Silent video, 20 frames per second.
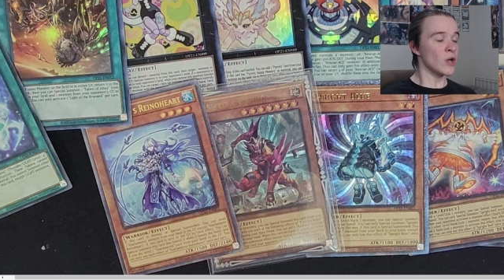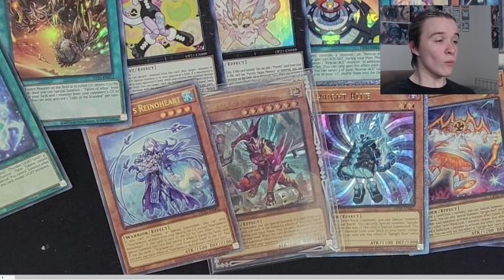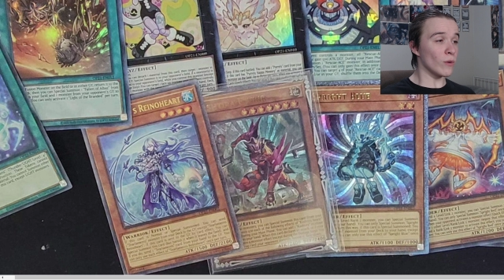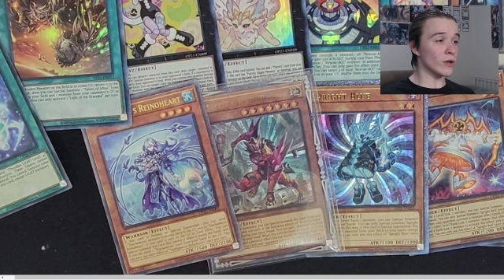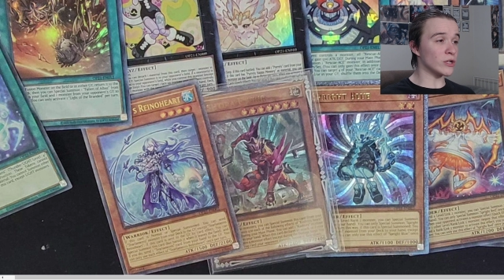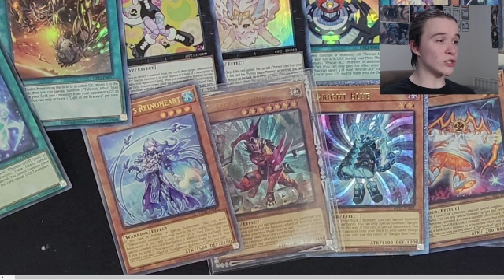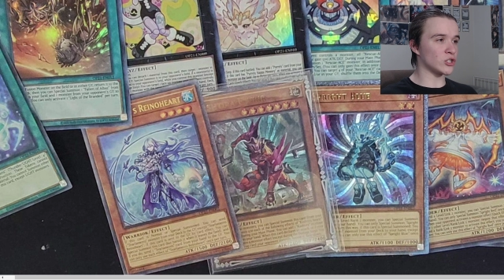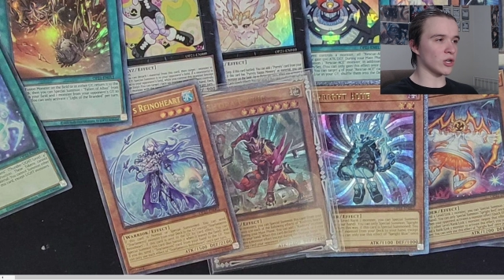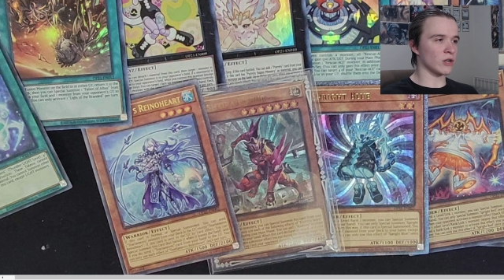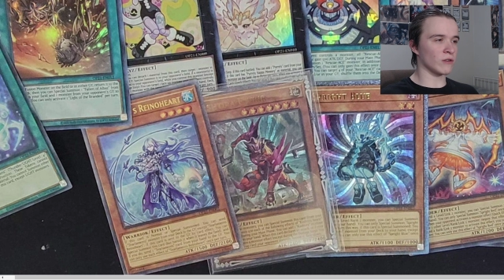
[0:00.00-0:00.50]

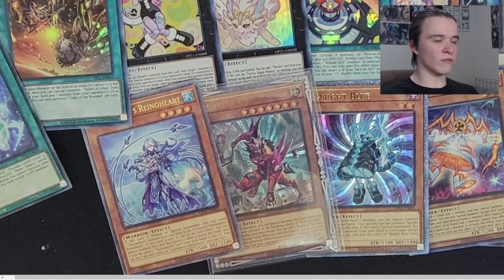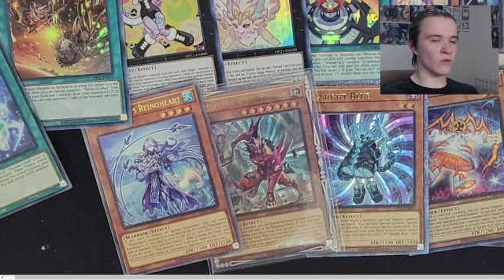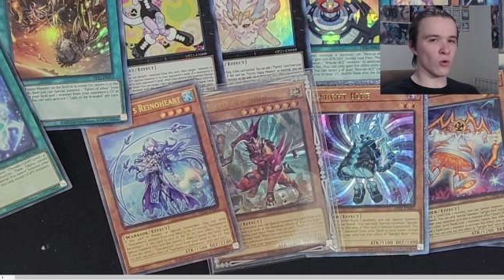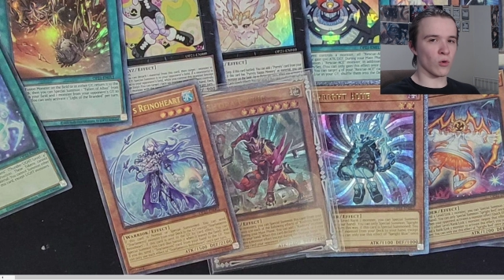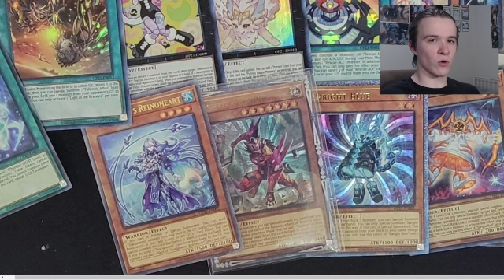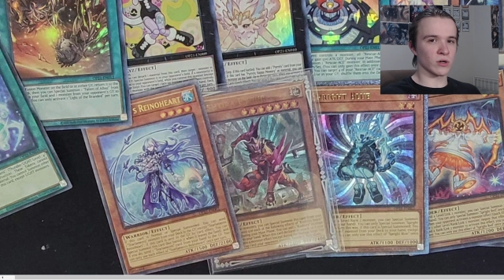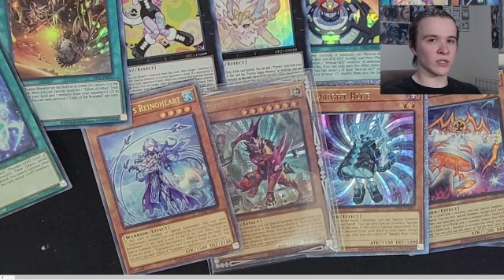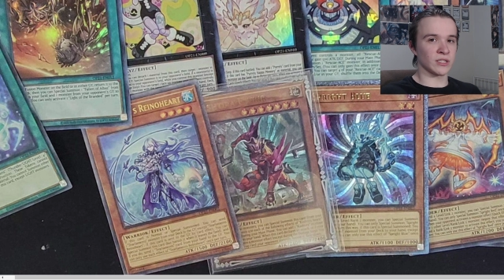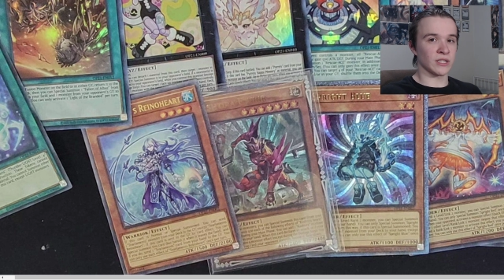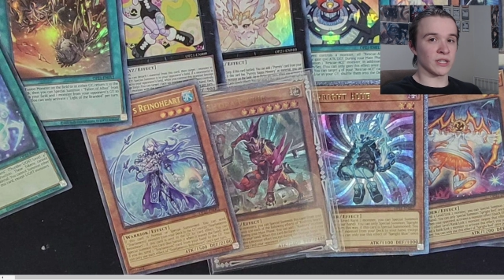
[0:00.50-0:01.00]
which of
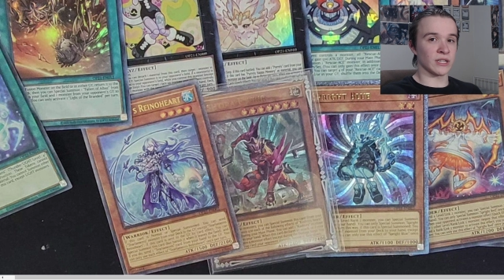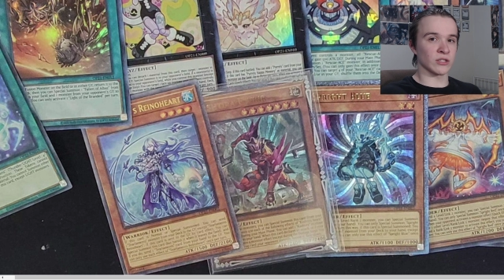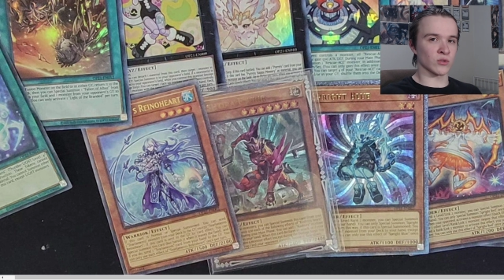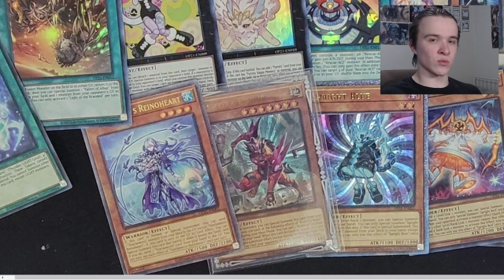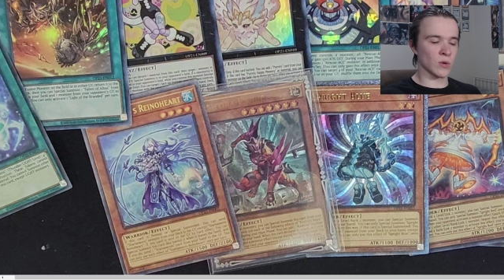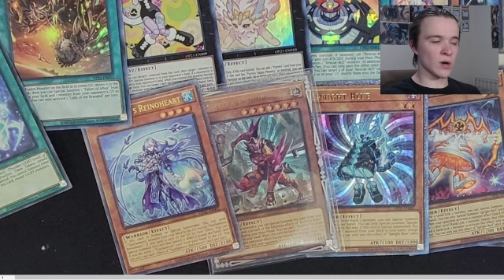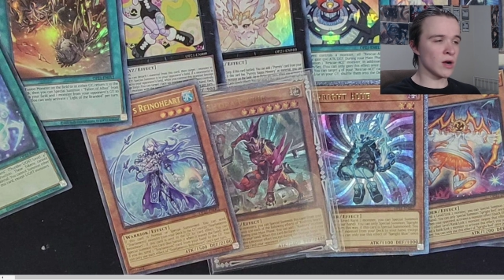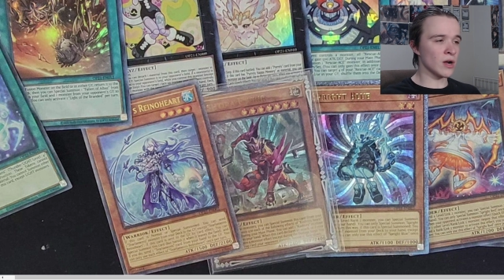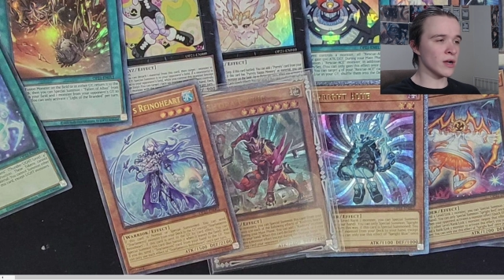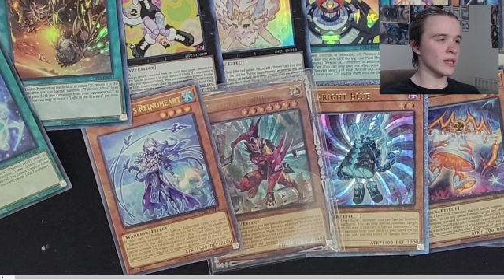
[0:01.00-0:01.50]
course is
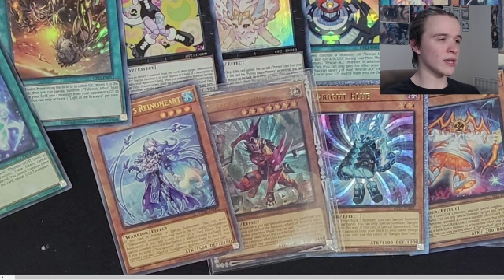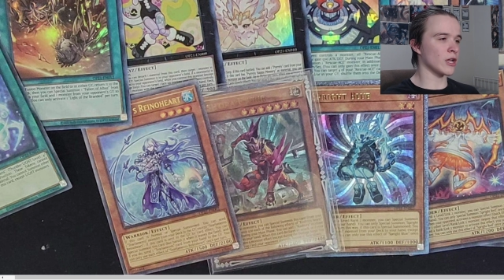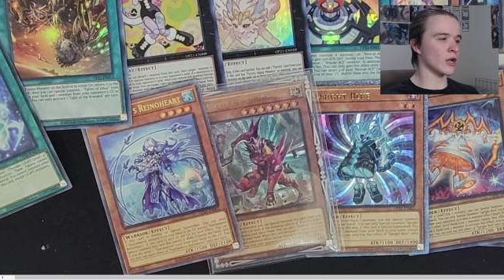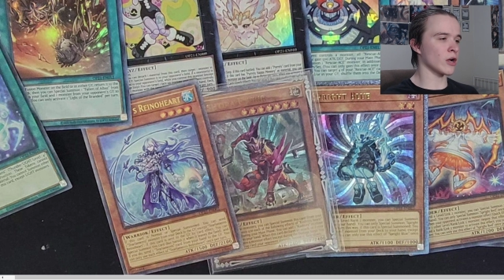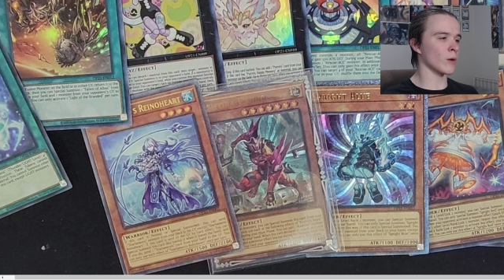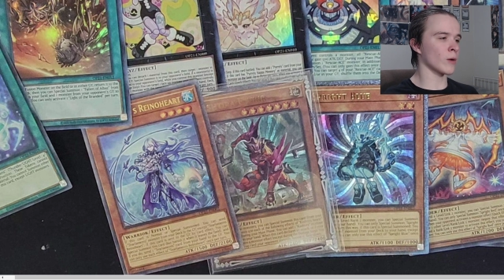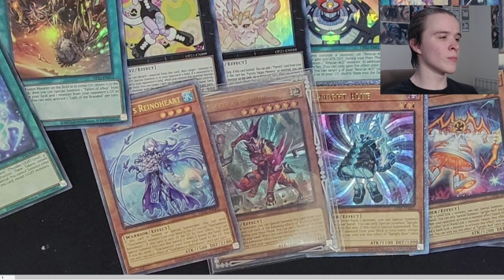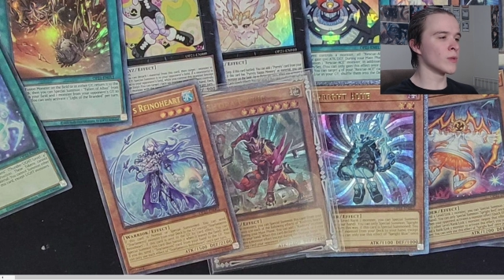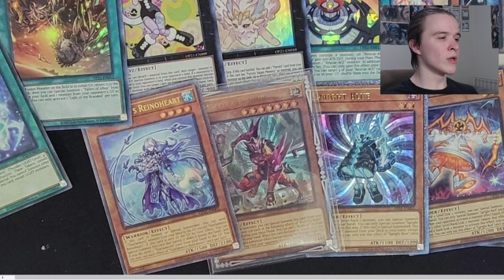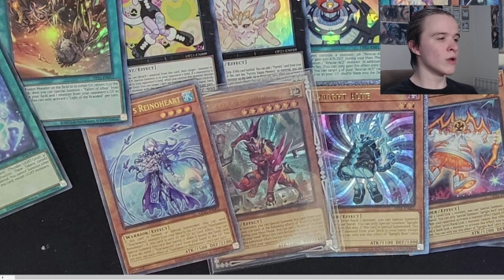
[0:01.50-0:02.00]
wrong
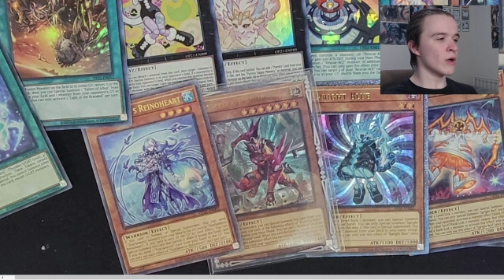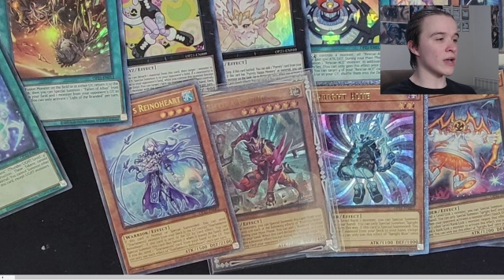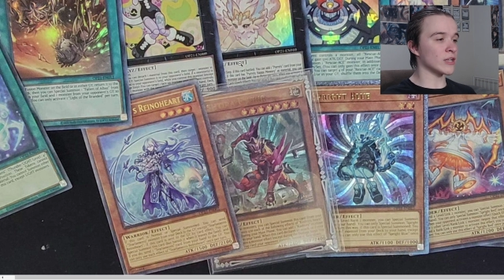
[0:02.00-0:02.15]
here,